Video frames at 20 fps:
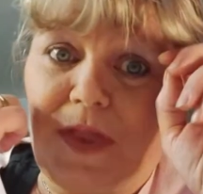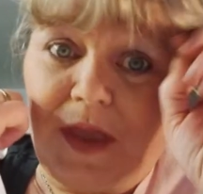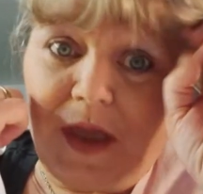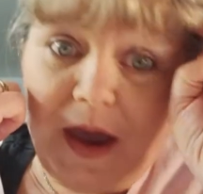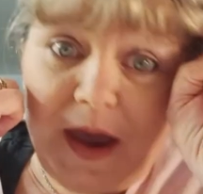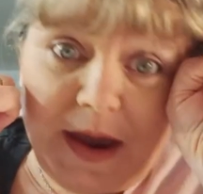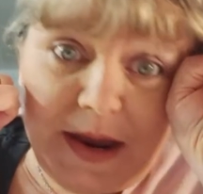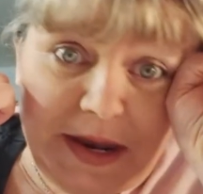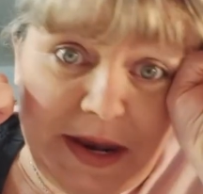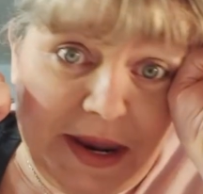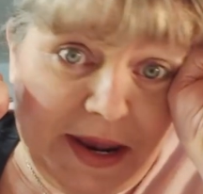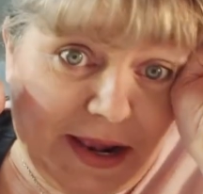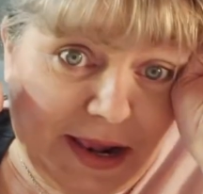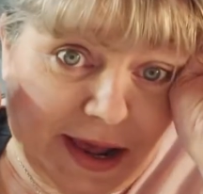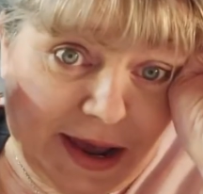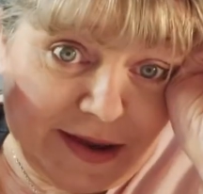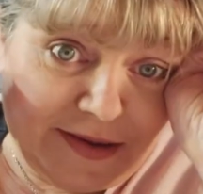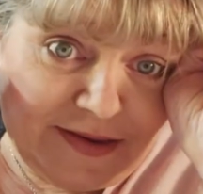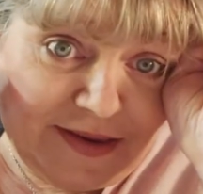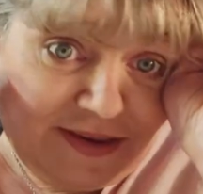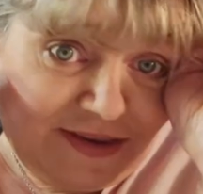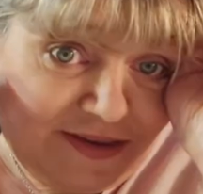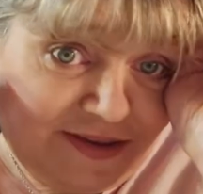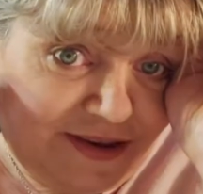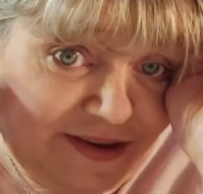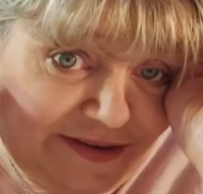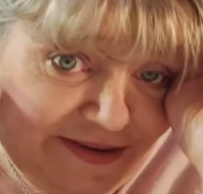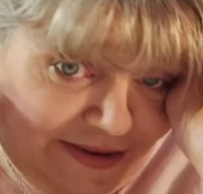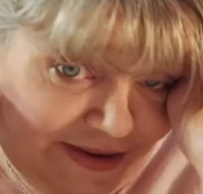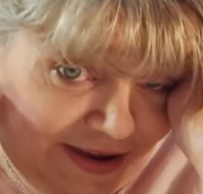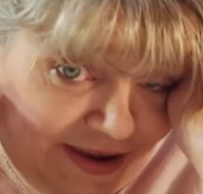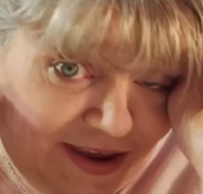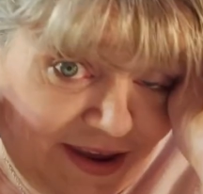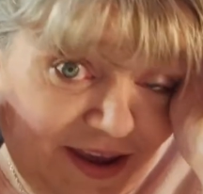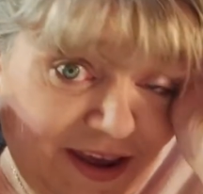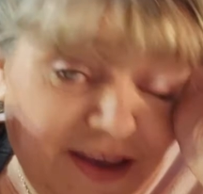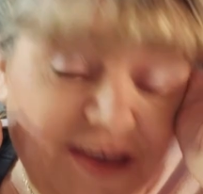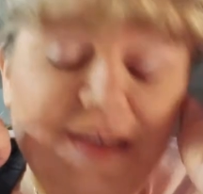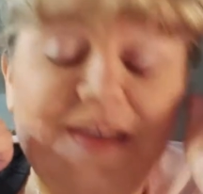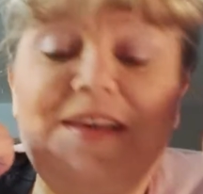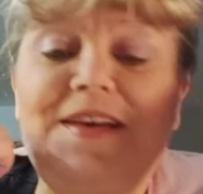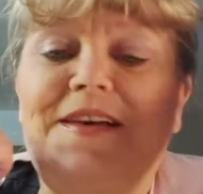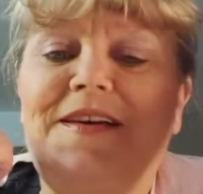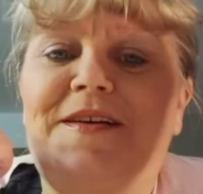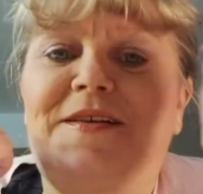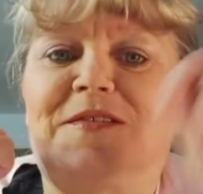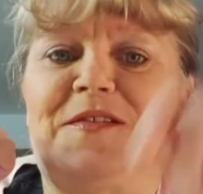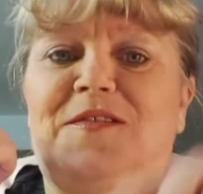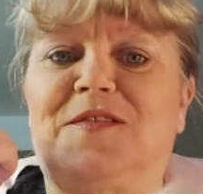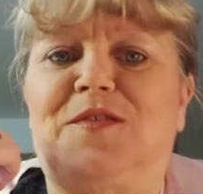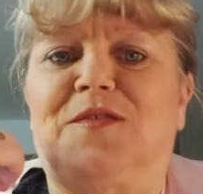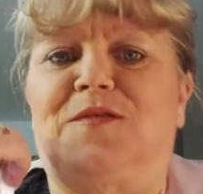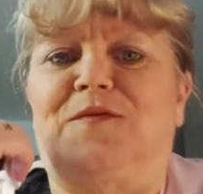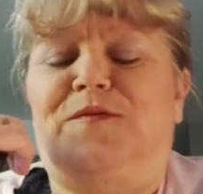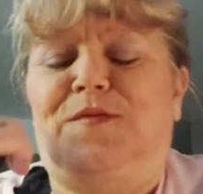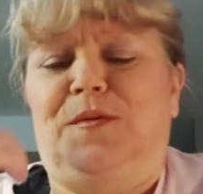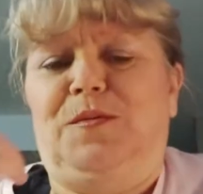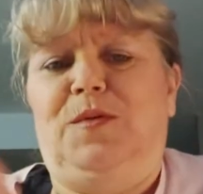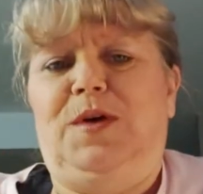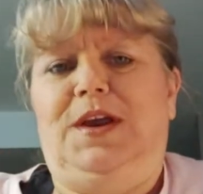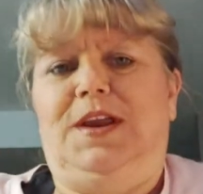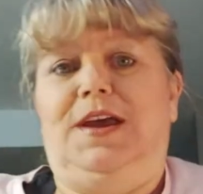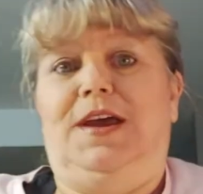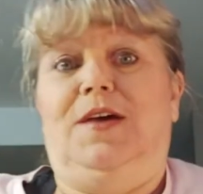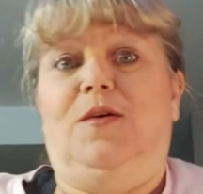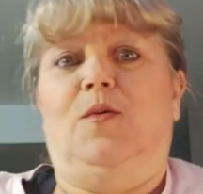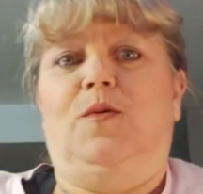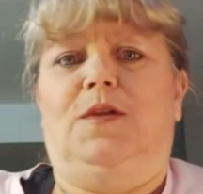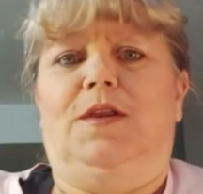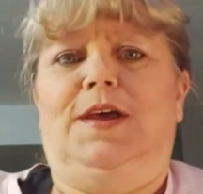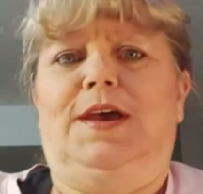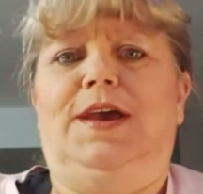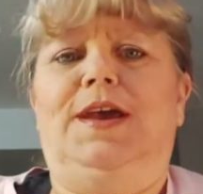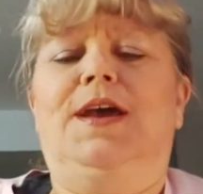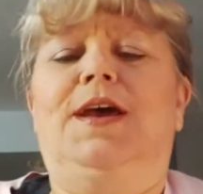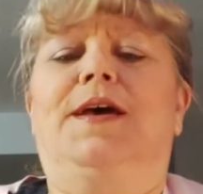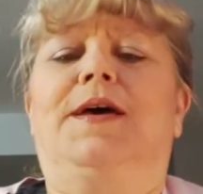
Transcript: I need glasses to see for reading only.